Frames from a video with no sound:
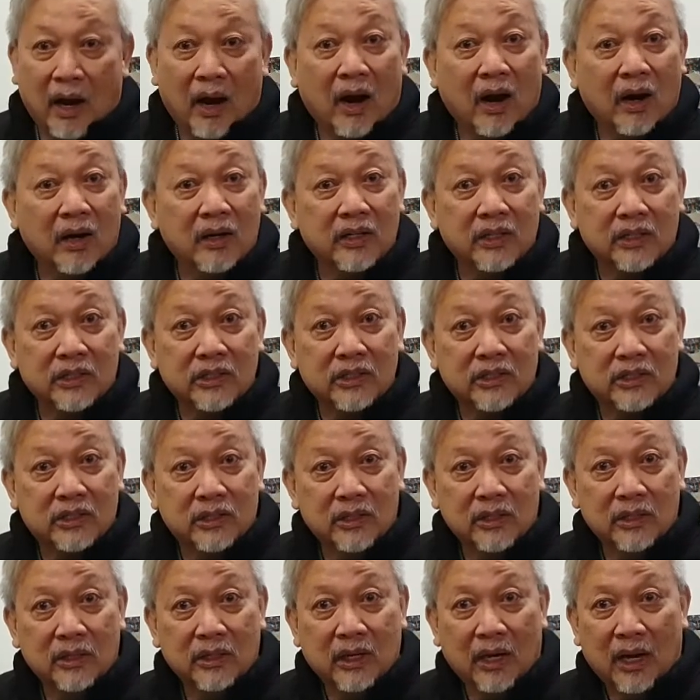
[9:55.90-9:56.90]
artists,
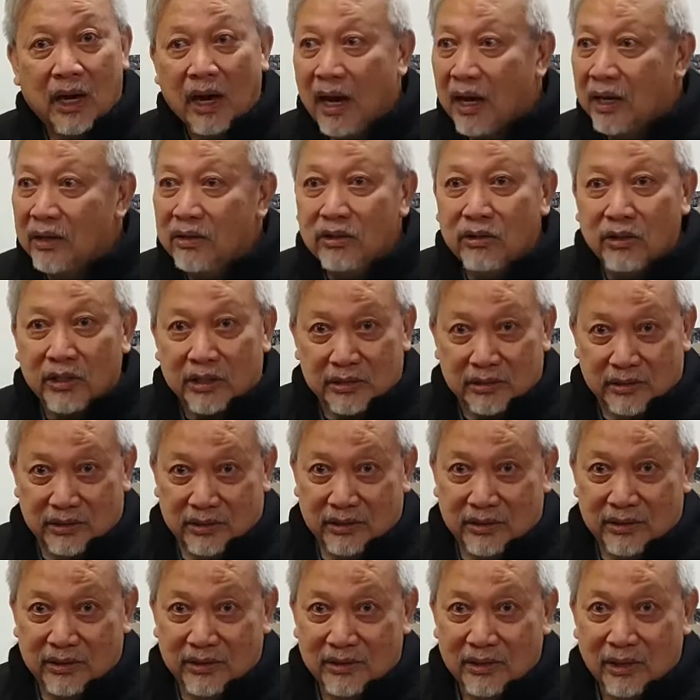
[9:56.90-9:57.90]

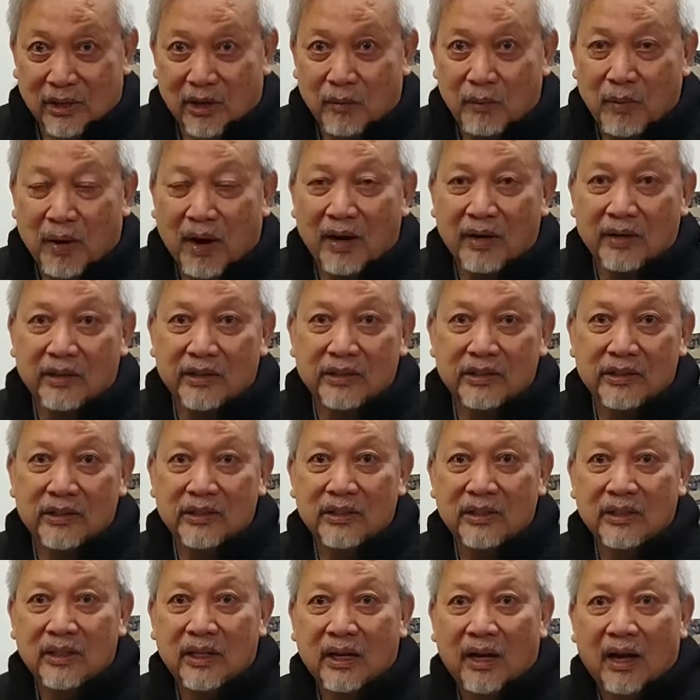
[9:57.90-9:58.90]
hundreds of artists
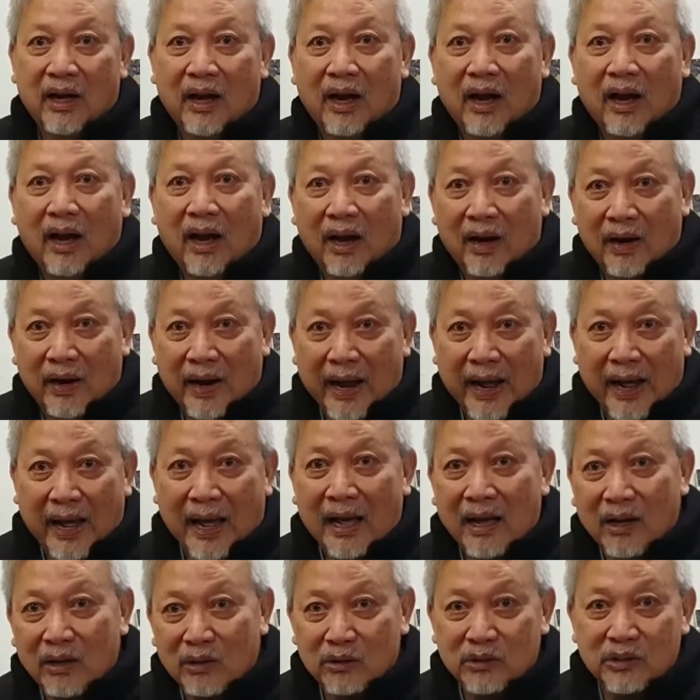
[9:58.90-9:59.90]
are
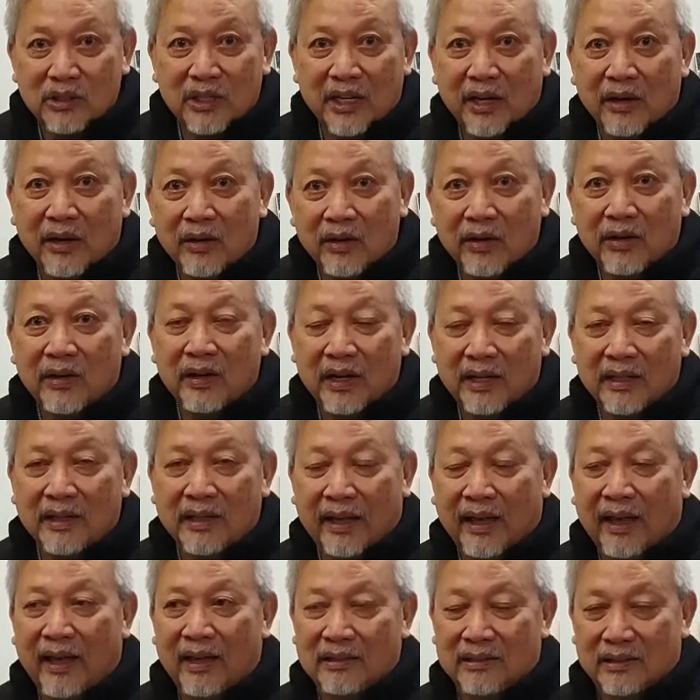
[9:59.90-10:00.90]
housed here at
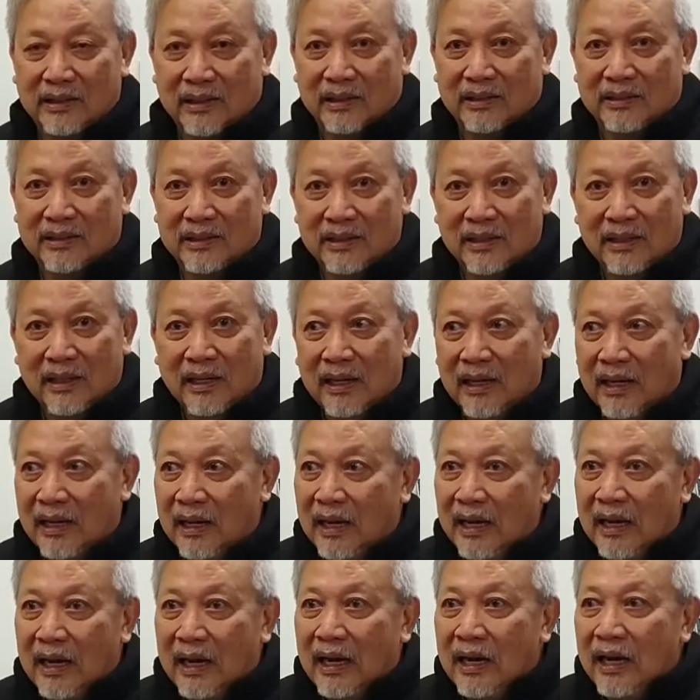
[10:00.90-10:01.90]
the Essex.
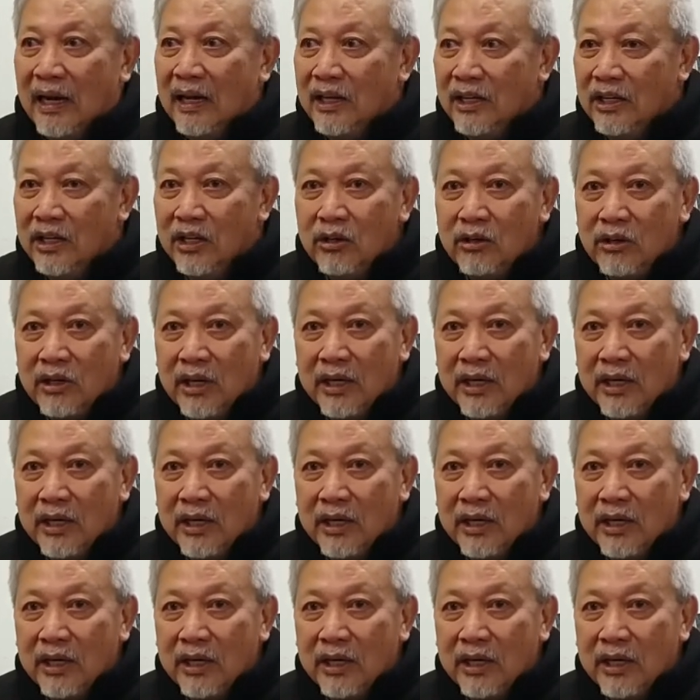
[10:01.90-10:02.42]
You